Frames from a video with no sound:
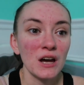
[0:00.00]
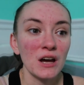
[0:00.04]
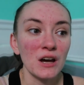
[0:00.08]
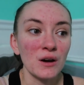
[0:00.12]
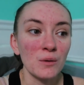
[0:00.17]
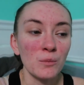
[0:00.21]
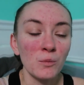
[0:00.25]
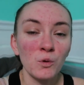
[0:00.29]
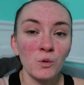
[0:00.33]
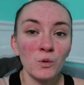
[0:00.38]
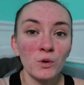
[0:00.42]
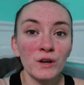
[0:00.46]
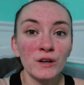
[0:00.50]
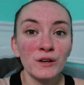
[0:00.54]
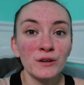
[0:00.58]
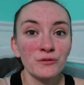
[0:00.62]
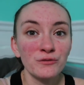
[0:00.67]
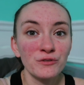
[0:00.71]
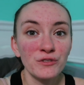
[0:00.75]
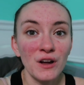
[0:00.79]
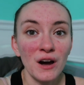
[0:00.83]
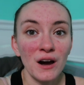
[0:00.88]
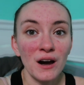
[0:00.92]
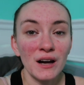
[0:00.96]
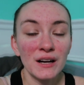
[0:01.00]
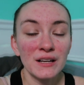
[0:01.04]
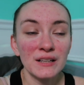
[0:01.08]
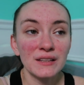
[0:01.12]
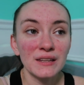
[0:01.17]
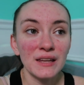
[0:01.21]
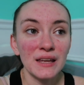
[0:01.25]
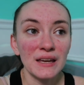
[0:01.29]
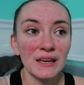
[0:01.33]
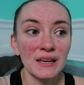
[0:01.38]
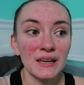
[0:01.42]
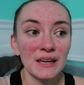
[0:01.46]
Um, or if
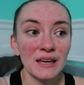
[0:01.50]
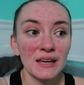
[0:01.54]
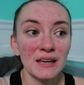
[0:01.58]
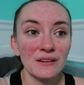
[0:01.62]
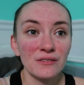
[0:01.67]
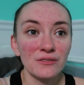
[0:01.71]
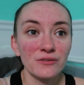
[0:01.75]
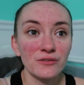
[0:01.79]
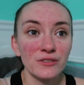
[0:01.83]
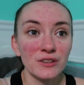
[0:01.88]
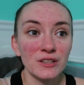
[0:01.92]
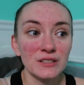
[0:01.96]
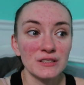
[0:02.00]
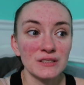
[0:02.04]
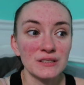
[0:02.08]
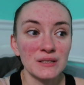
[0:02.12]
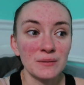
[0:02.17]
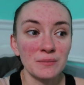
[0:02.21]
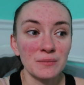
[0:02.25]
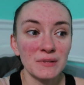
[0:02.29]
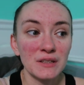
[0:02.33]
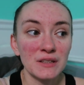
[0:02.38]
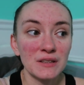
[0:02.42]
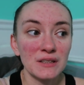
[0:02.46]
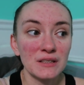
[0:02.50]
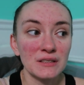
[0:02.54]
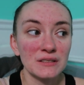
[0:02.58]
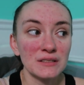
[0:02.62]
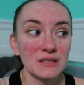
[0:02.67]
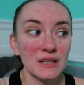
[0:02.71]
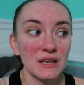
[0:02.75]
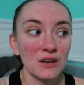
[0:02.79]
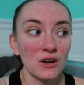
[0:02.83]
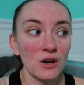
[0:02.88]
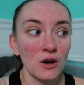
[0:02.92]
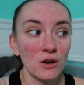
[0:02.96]
not, like if it's something
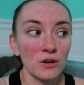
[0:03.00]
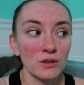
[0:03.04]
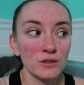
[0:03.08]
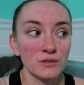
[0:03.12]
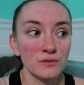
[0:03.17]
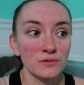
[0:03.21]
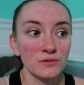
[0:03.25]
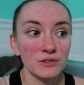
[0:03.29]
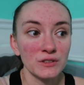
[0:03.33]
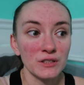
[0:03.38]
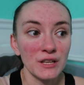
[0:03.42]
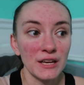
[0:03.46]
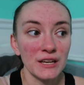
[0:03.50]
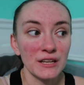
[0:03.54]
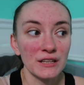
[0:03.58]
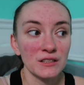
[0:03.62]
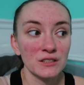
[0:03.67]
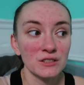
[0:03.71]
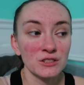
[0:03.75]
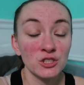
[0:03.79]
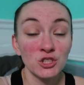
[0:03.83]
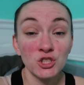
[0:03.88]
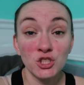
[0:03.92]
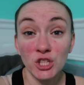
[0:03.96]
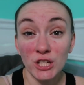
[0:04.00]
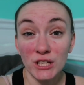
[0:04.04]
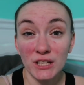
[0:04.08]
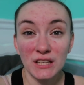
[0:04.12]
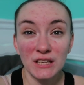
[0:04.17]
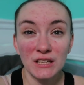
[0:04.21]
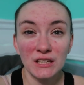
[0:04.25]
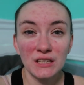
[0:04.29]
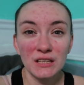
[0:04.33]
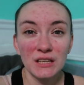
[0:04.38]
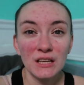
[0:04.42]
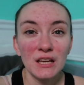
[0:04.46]
that's like calls for like
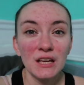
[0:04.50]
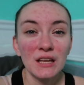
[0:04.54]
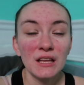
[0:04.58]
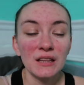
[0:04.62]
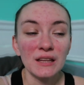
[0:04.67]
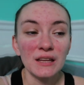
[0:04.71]
chicken